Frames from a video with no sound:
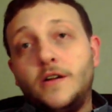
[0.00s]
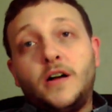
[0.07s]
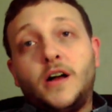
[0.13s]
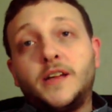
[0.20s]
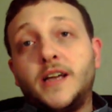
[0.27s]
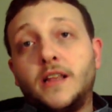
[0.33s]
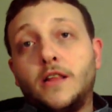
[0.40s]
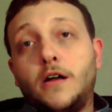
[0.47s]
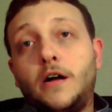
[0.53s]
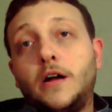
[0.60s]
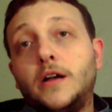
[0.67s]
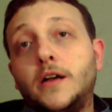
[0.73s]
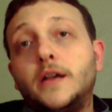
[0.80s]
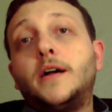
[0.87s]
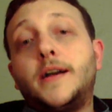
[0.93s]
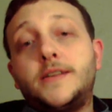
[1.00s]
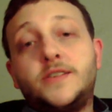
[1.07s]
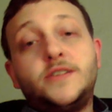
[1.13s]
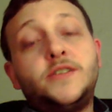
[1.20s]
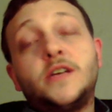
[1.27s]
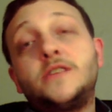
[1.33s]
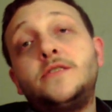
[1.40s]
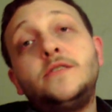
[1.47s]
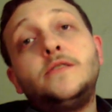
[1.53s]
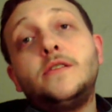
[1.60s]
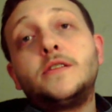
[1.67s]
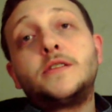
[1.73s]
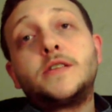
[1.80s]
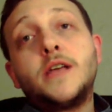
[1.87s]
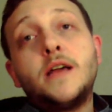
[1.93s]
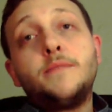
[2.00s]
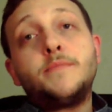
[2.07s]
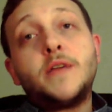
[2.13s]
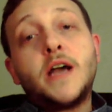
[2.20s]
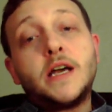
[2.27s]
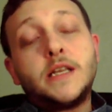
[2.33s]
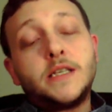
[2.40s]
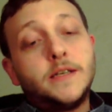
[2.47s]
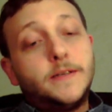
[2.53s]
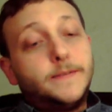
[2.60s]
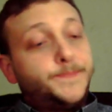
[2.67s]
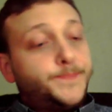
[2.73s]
all day long. I suggest you do the same, guys.